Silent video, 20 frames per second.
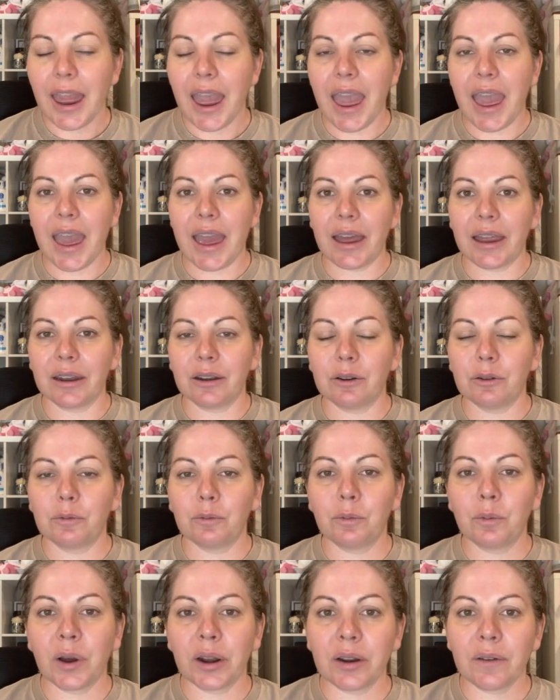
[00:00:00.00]
and
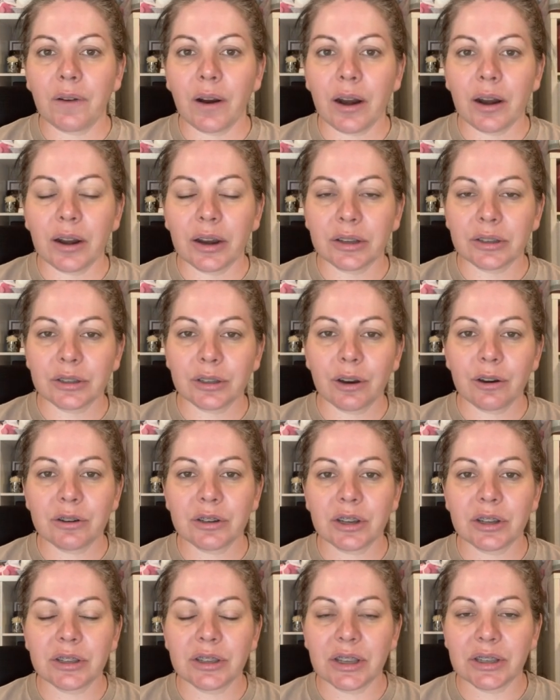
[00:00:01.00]
one of our
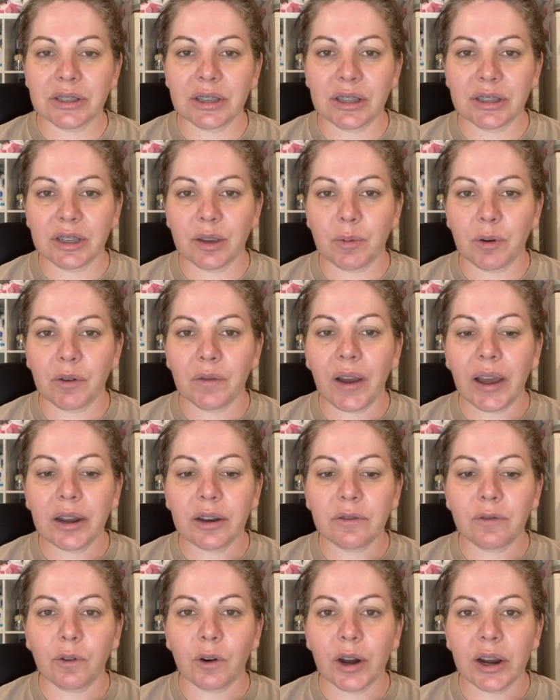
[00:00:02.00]
excursions that Scentsy
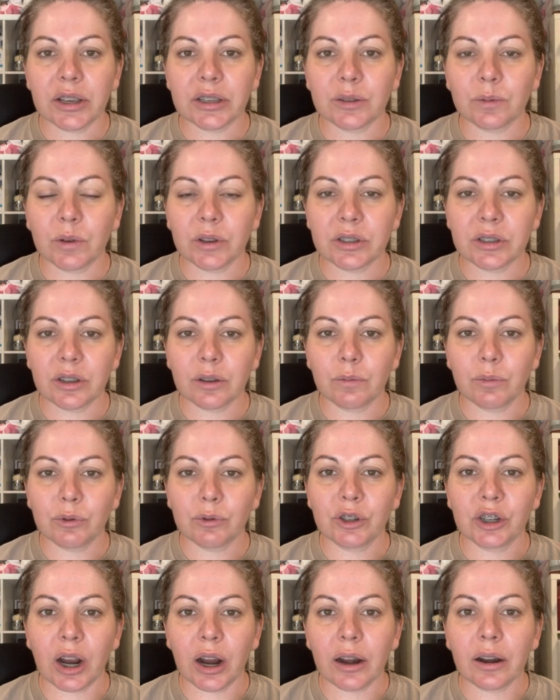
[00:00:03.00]
provided for us was the
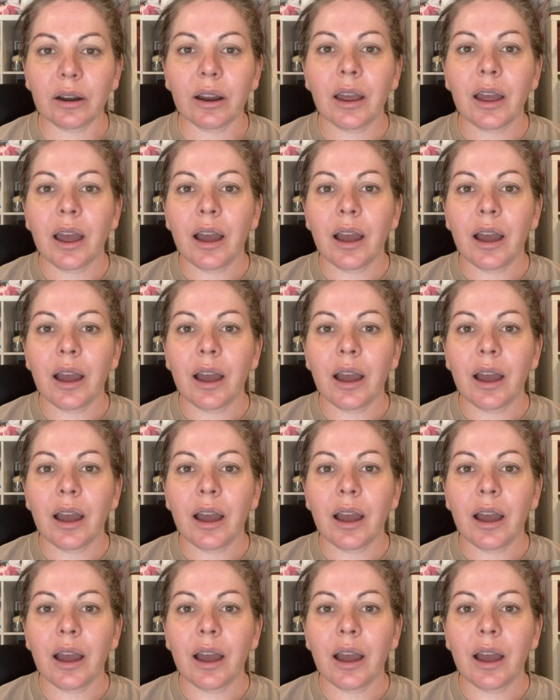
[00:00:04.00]
Bouchard